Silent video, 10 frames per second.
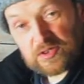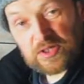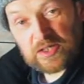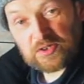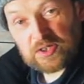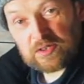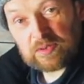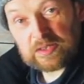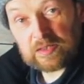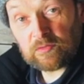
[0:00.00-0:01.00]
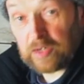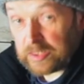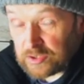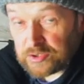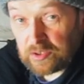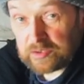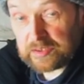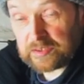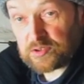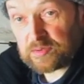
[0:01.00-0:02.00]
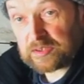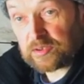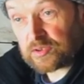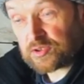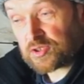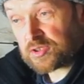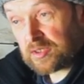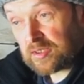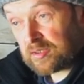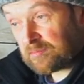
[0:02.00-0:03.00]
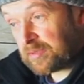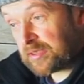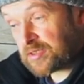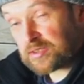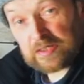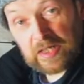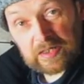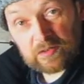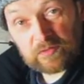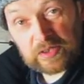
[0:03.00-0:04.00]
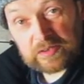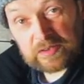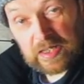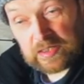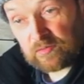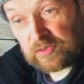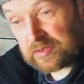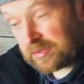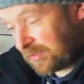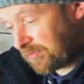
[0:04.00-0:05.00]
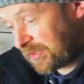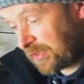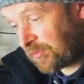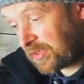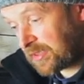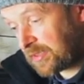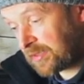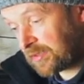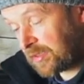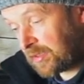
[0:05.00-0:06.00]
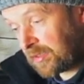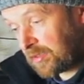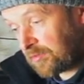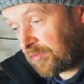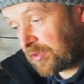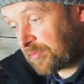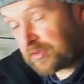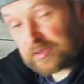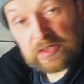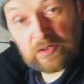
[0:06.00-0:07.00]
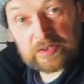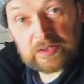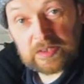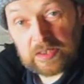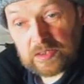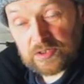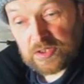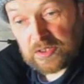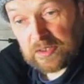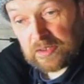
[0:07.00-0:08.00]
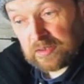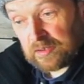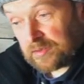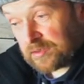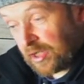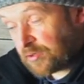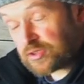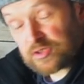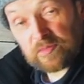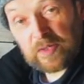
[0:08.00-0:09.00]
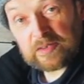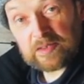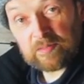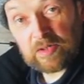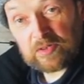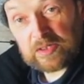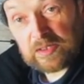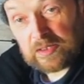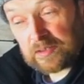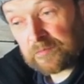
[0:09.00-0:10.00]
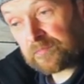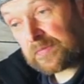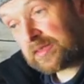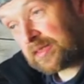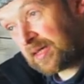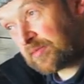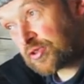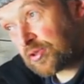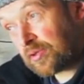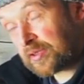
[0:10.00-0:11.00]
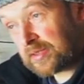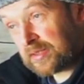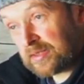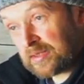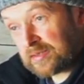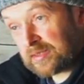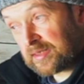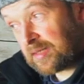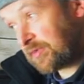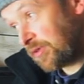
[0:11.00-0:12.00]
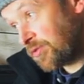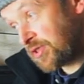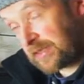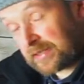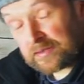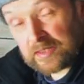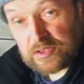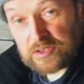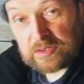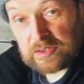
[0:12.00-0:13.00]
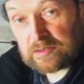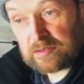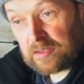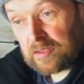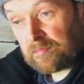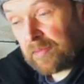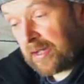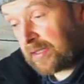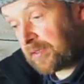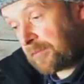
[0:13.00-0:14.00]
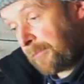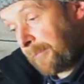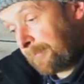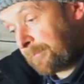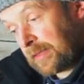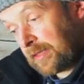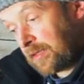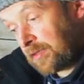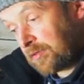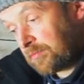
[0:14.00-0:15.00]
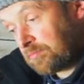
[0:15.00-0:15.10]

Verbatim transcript: century, we'd had very strong links with the Dutch because of their herring fleet. And the herring fleet came here every year for about 300 years. Thousands of men came every year, and they came ashore, and they came to houses like this, and they'd buy uh,